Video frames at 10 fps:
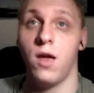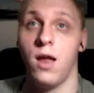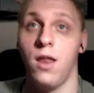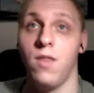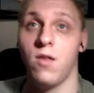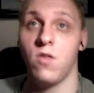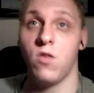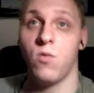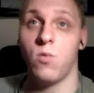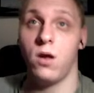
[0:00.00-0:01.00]
any text you
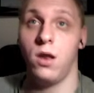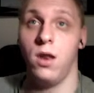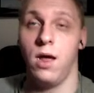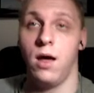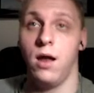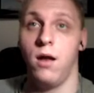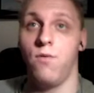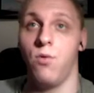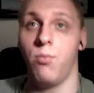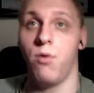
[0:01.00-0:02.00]
want in here and it
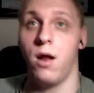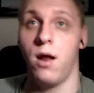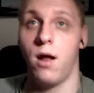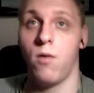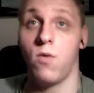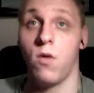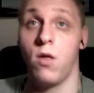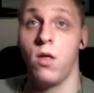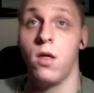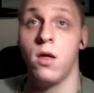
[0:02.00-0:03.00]
will print it out.
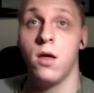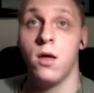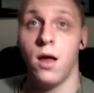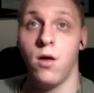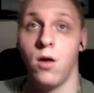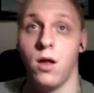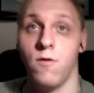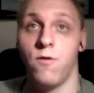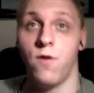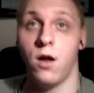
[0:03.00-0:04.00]
And you can
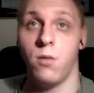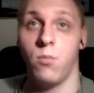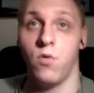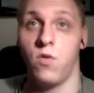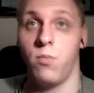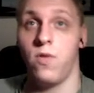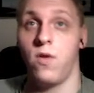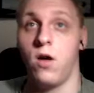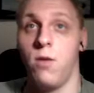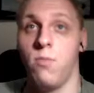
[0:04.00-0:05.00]
define it multiple
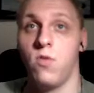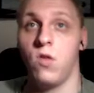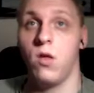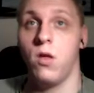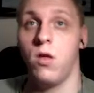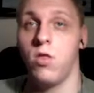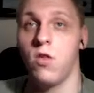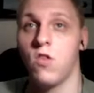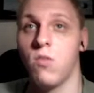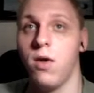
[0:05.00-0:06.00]
times.
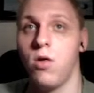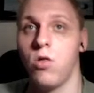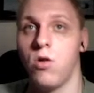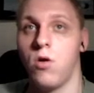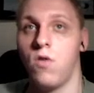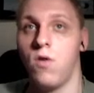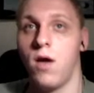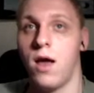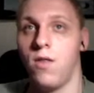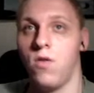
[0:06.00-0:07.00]
Just make sure to
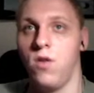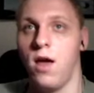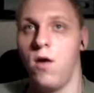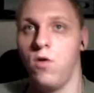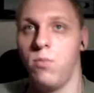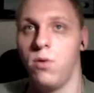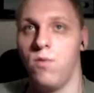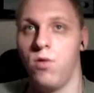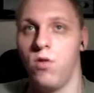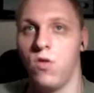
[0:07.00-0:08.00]
add it to the output,
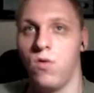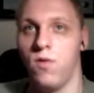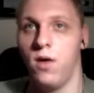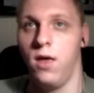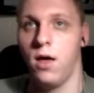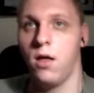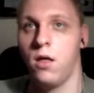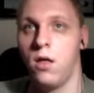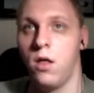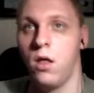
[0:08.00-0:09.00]
which is over here.
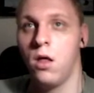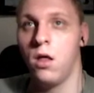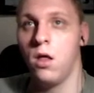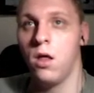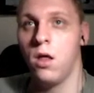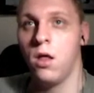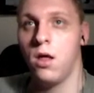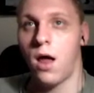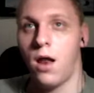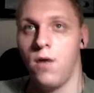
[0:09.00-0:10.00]

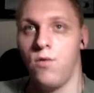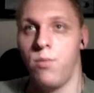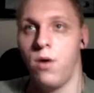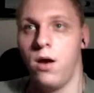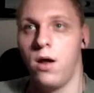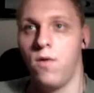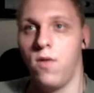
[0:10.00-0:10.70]
And it will print out the